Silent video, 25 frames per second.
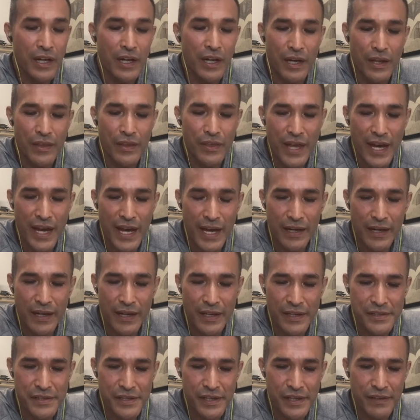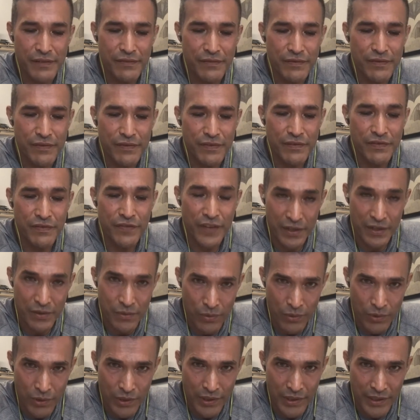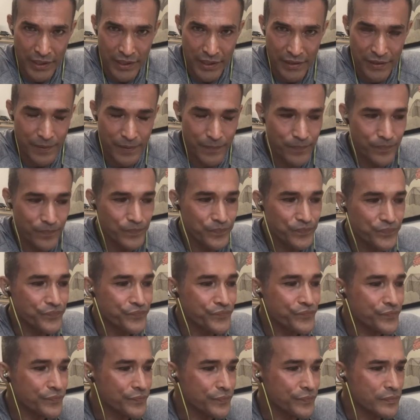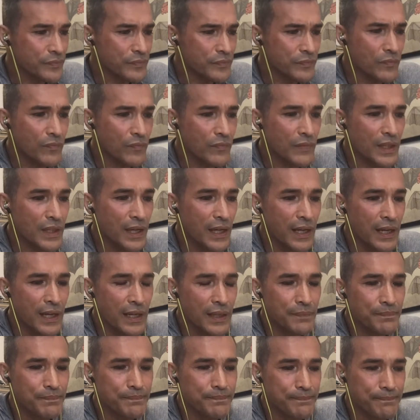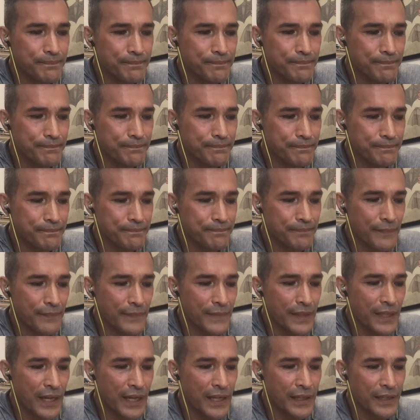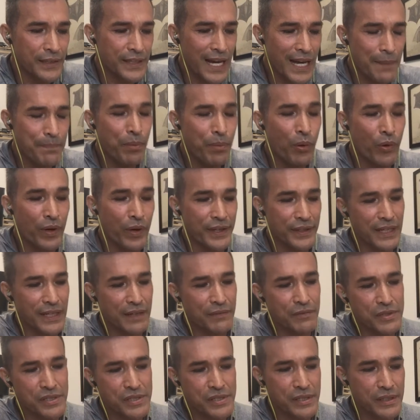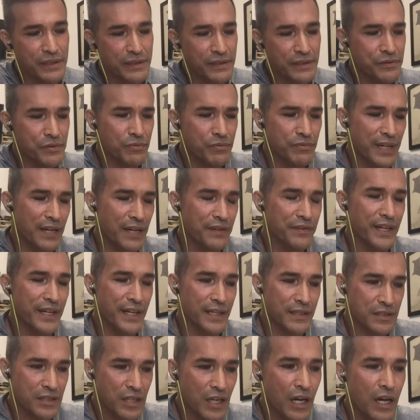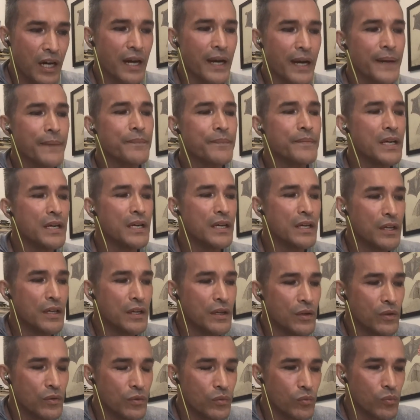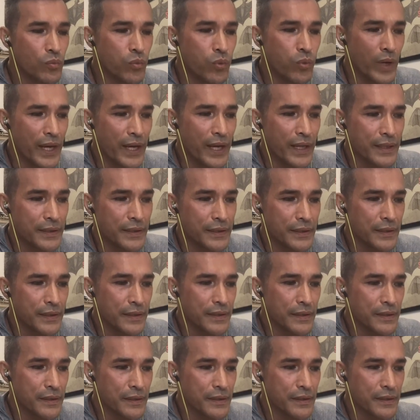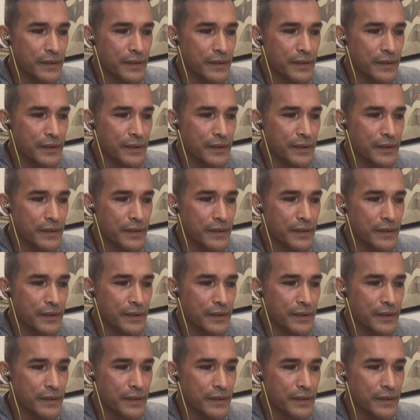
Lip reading: on that as a fight coordinator. Um, and at that point, it was around that time when